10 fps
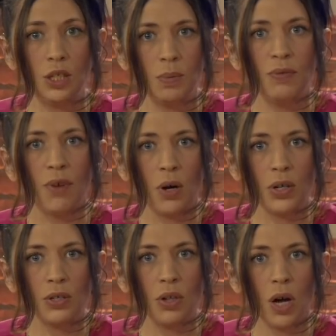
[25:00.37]
to be
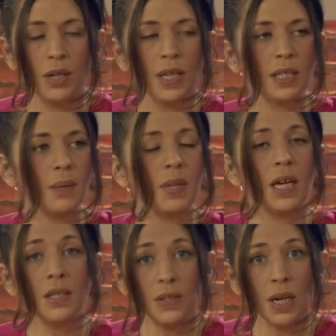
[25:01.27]
focused on. And that's something
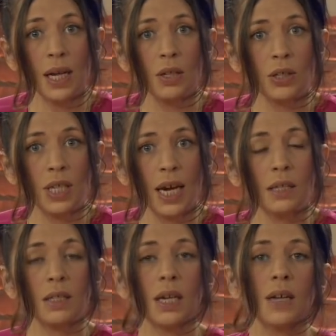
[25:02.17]
else that I looked
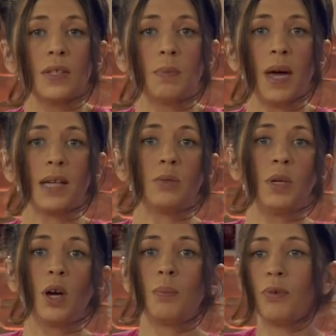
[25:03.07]
at this past
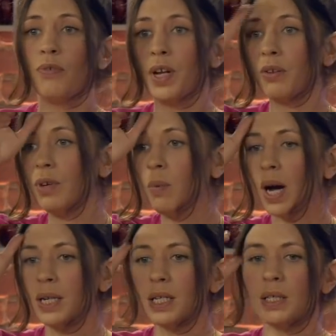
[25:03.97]
week on Prophetic
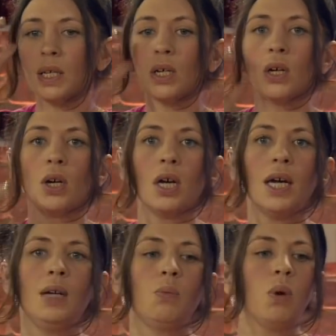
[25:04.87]
Rewind is
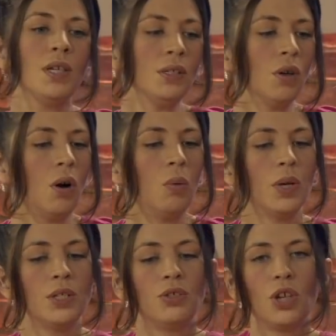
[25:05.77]
it wasn't
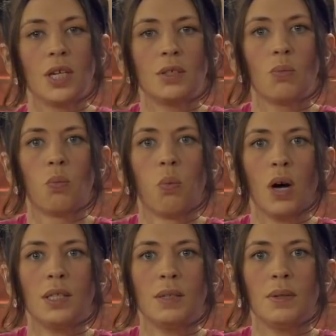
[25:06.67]
always just
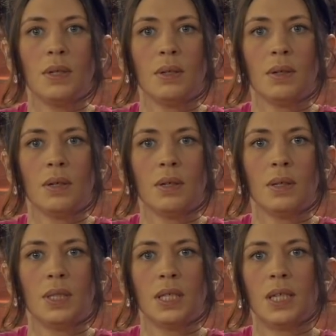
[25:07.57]
what
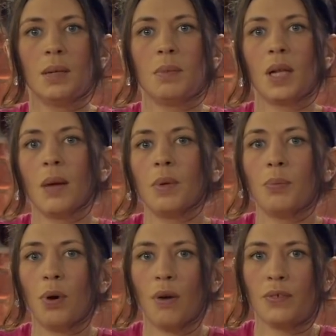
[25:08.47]
did Kim Clement
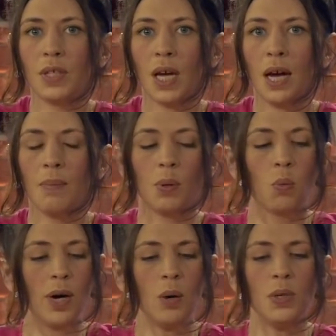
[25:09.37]
prophesy, but
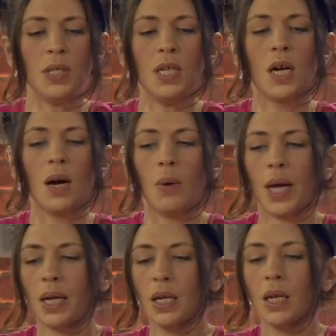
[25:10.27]
where was he
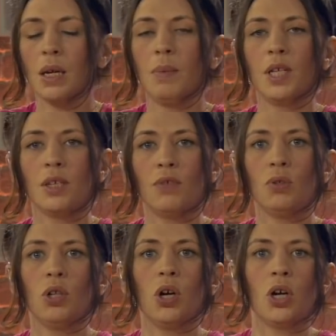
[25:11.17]
going? Because if
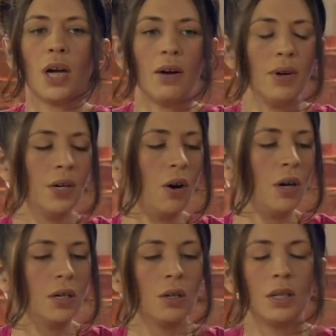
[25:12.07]
you look, I read an
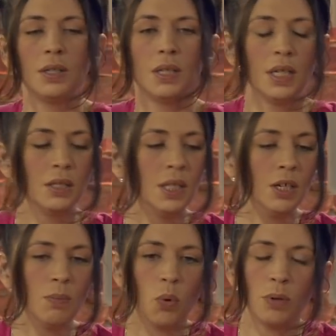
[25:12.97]
article in
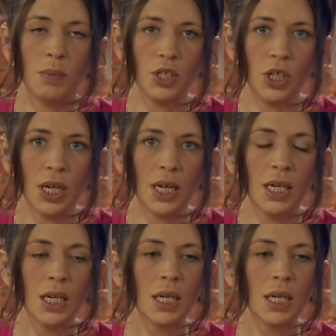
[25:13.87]
Dearborn, Michigan,